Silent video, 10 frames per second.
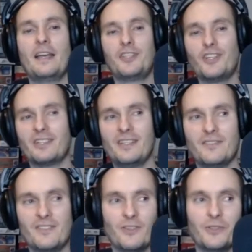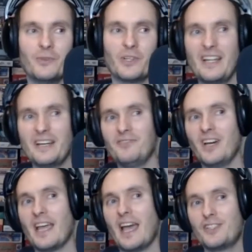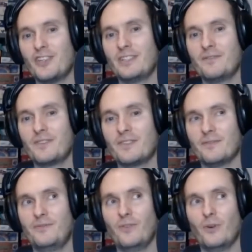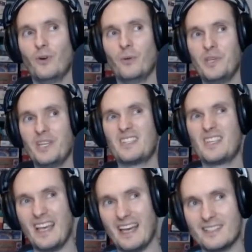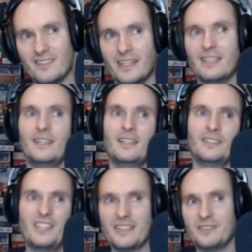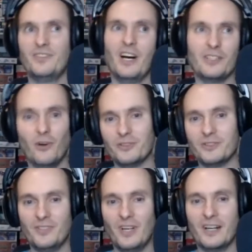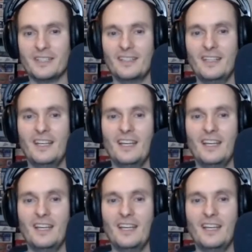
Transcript: adjectives, or you were clarifying adjectives for being scared, like terrified, horrified.